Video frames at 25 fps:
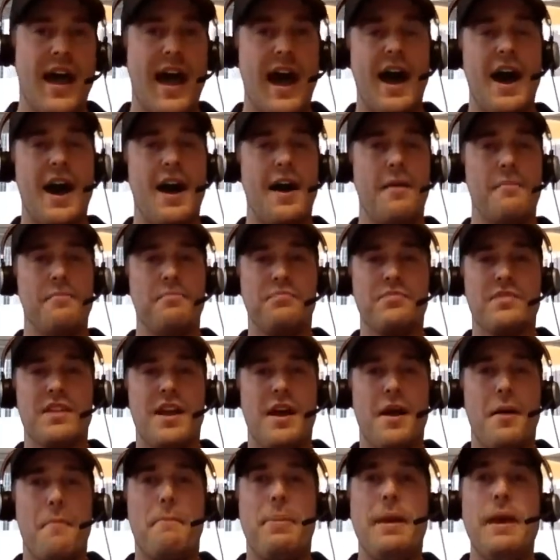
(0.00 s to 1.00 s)
um,
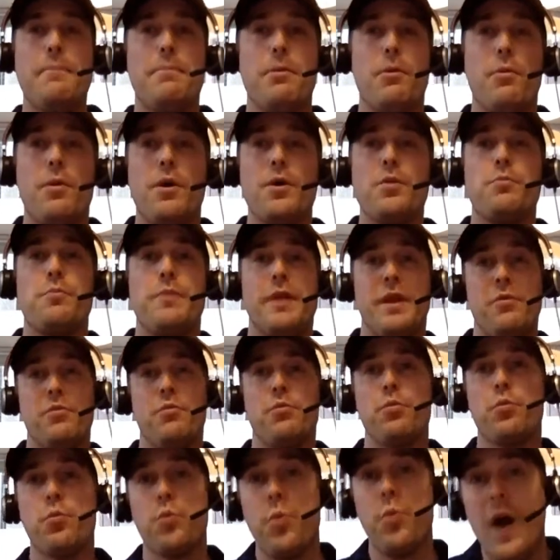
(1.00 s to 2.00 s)
people would be
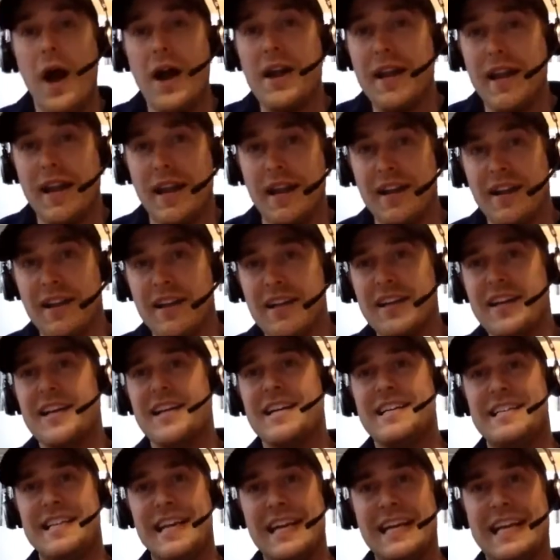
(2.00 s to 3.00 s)
running
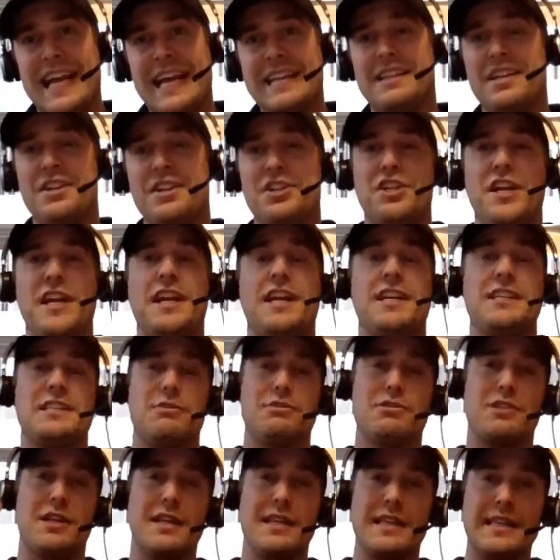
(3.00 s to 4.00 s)
to get the sheet because
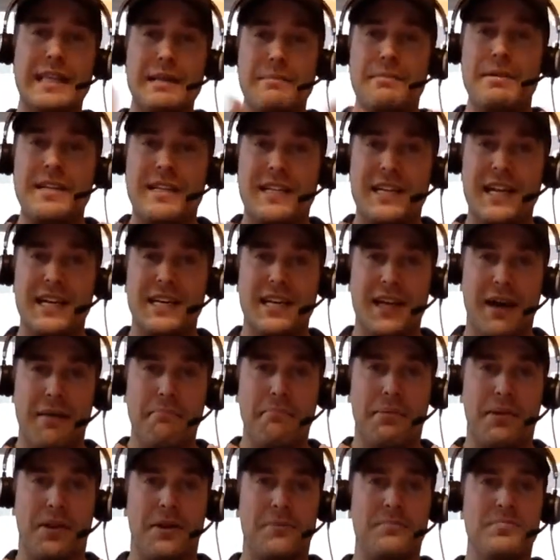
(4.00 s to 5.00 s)
there was a limited
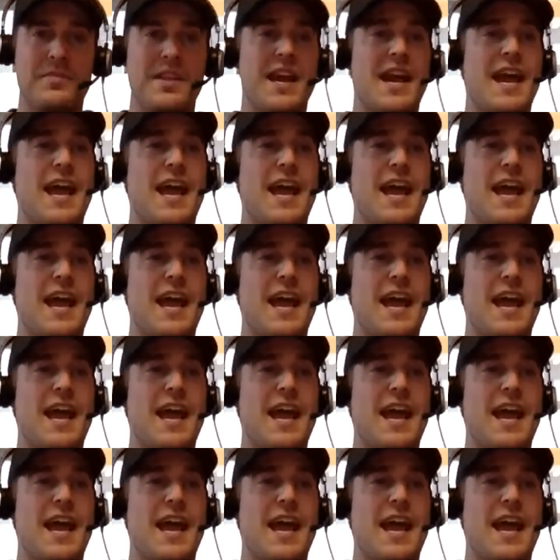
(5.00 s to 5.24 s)
number.